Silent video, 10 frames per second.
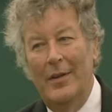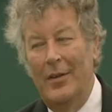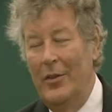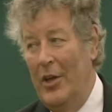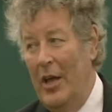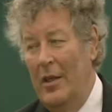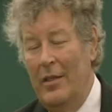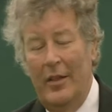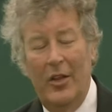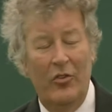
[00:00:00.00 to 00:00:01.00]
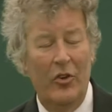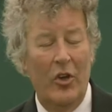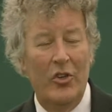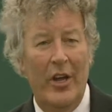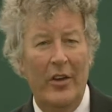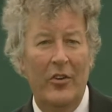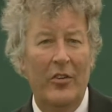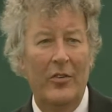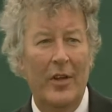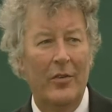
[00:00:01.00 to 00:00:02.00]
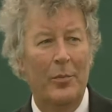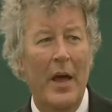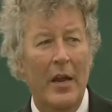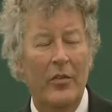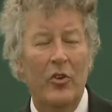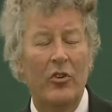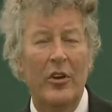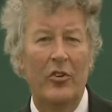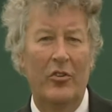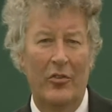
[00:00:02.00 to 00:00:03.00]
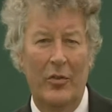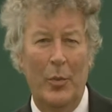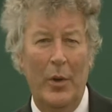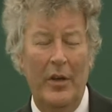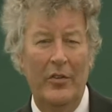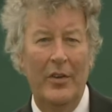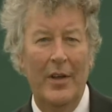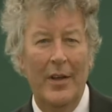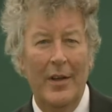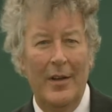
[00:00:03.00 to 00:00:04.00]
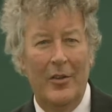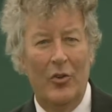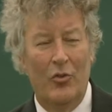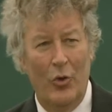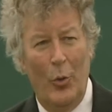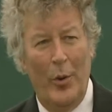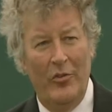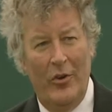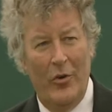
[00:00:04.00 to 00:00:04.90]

the other thing that has not changed is many of the traditions of the place. The strawberries and